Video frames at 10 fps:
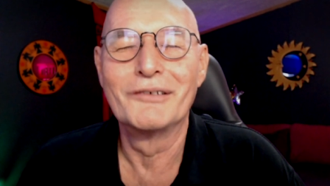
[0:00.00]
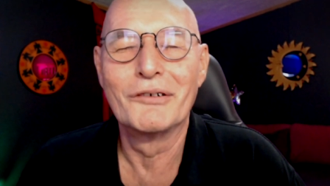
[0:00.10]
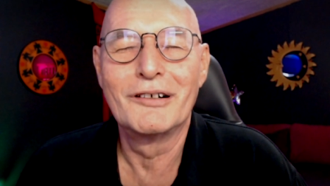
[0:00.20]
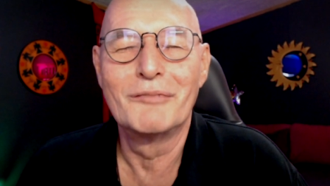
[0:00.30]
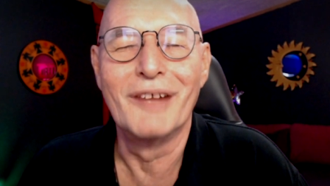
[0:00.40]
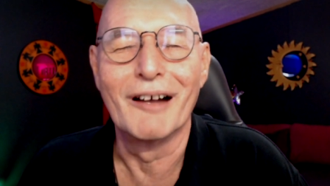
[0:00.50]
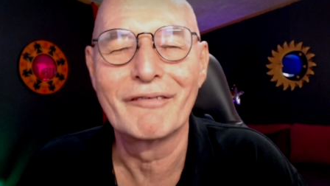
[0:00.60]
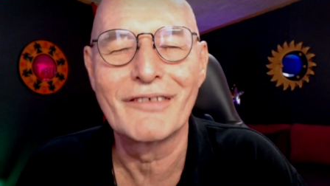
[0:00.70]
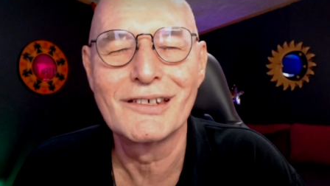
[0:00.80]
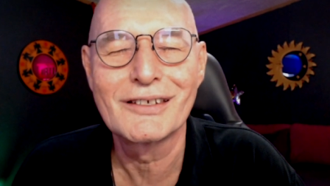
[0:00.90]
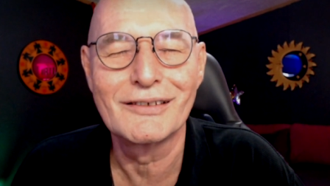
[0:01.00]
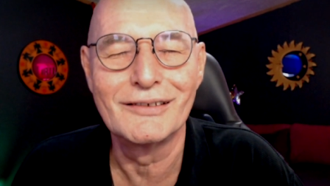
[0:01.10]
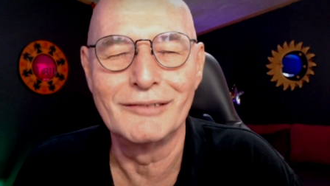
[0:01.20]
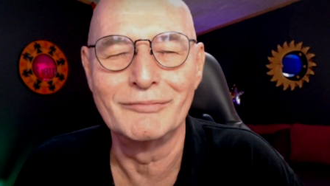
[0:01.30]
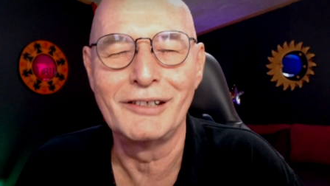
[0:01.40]
or above this
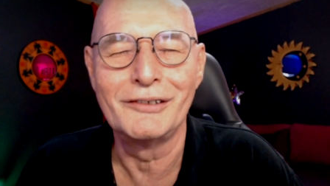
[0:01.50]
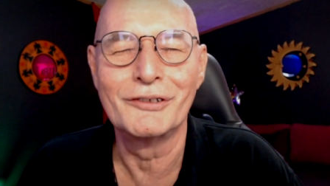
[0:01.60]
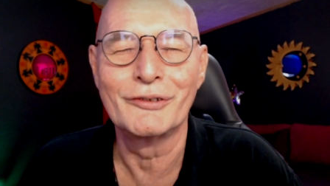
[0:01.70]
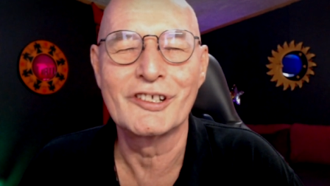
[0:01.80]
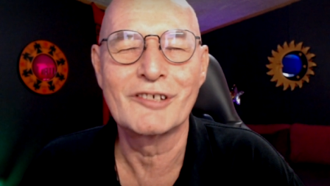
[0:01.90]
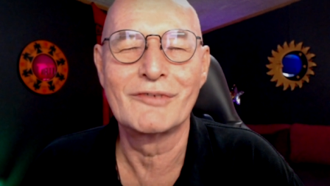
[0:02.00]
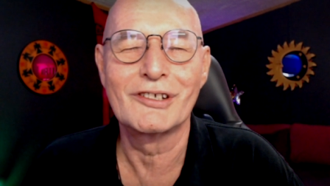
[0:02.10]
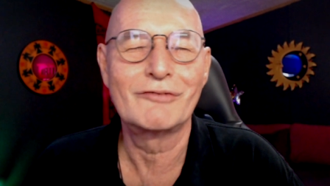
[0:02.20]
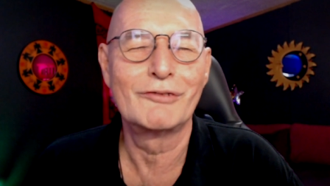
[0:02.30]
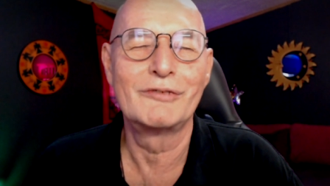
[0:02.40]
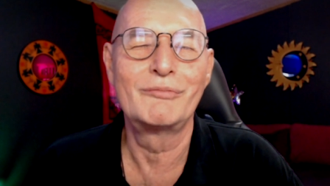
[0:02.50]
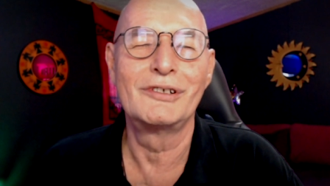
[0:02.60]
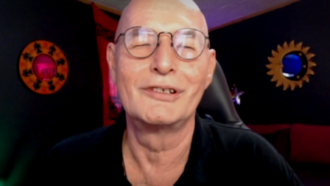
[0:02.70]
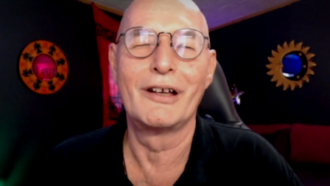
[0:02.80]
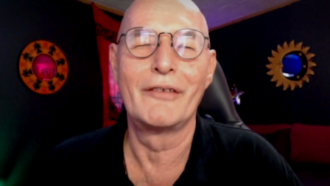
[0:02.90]
in hinduism this would
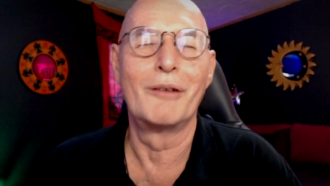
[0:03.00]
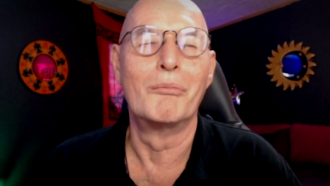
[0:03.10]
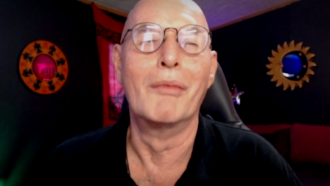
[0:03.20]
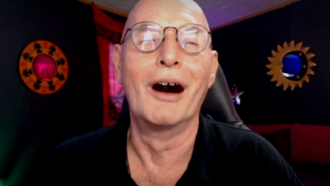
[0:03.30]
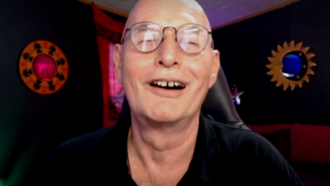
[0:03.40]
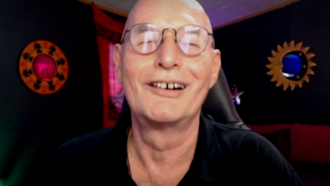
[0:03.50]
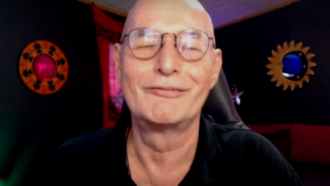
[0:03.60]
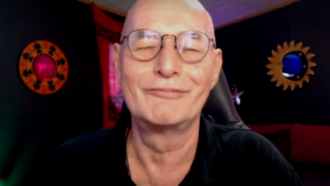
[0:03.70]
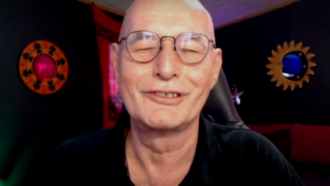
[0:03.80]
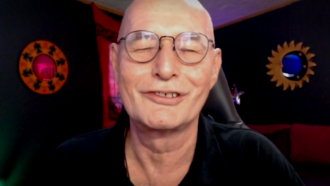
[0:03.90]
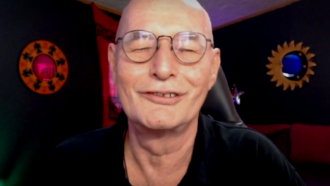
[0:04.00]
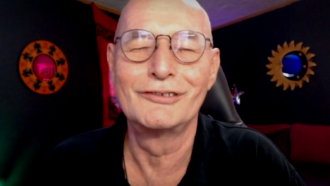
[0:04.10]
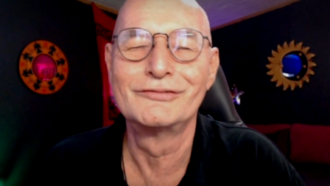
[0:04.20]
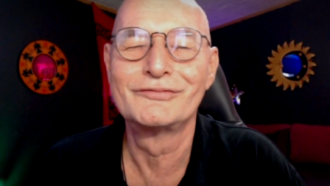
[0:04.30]
be uh, the mahavishnu